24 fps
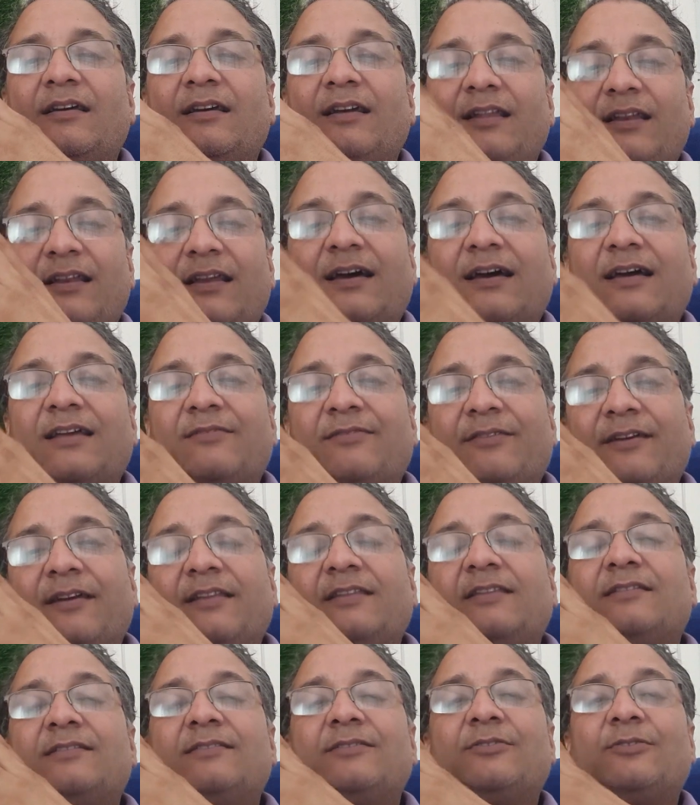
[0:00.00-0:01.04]
in
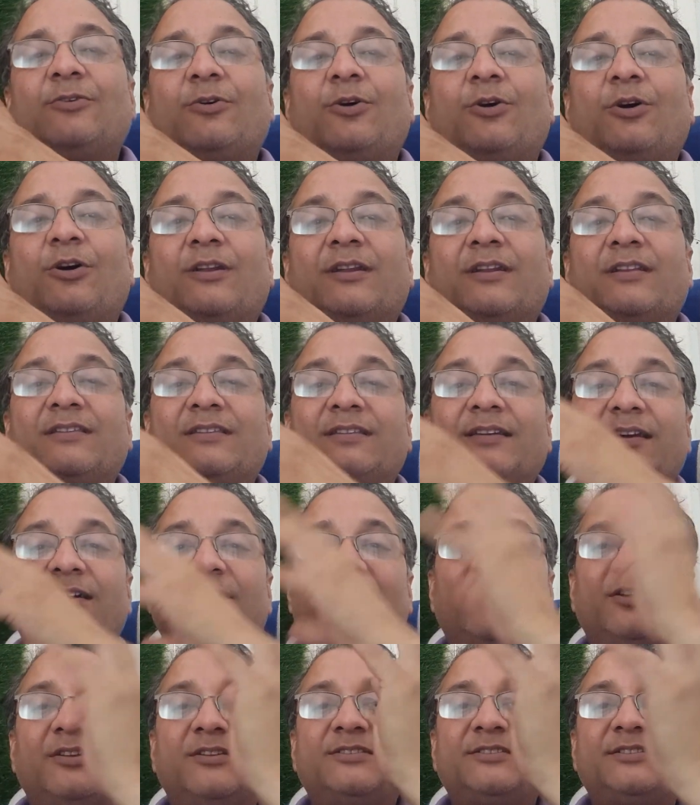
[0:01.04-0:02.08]
Ayurveda or in
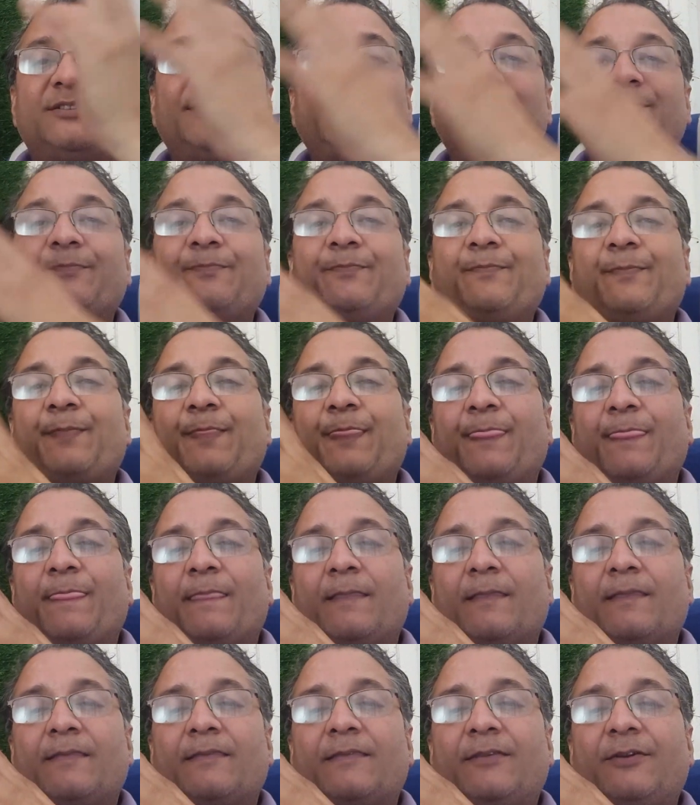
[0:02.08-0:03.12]
theology.
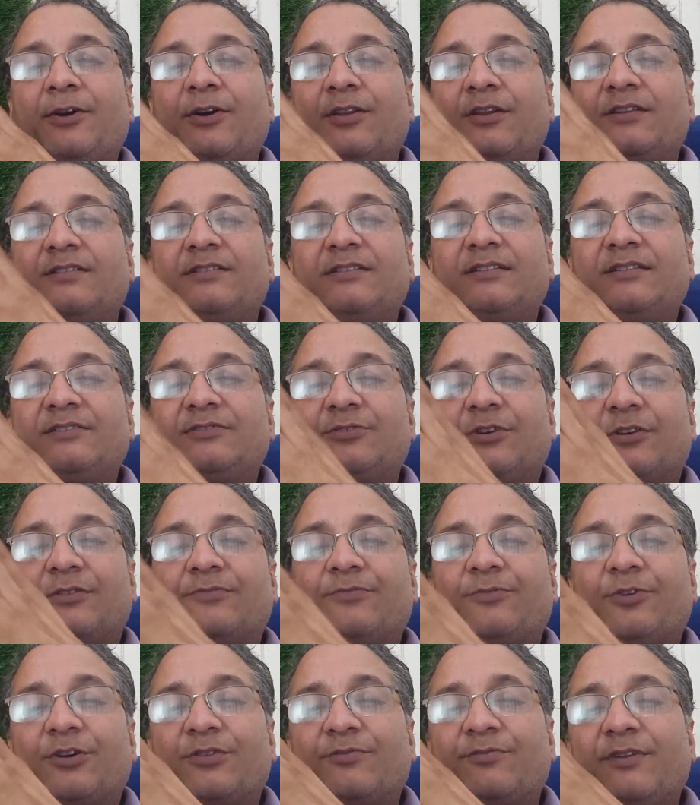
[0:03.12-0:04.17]
Theology is not
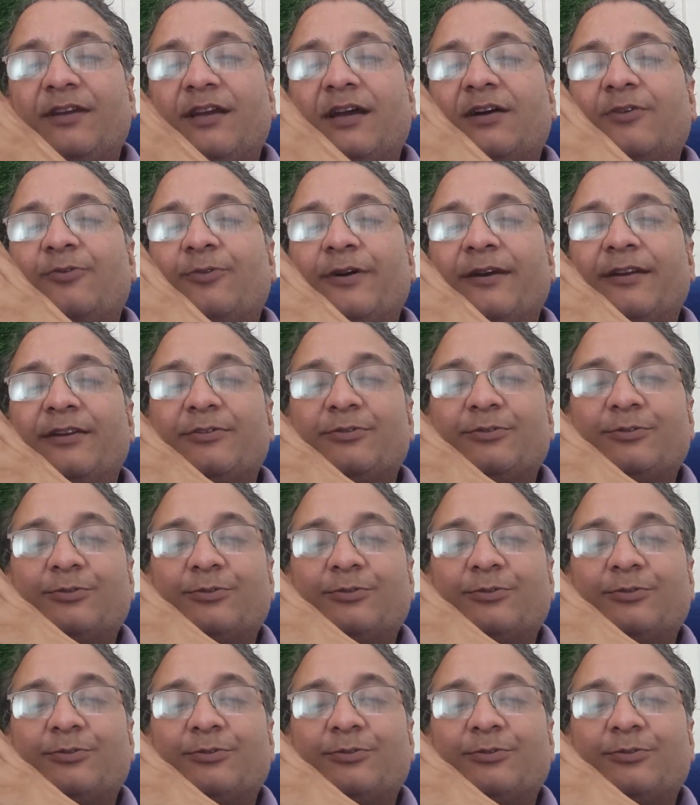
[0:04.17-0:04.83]
what we are going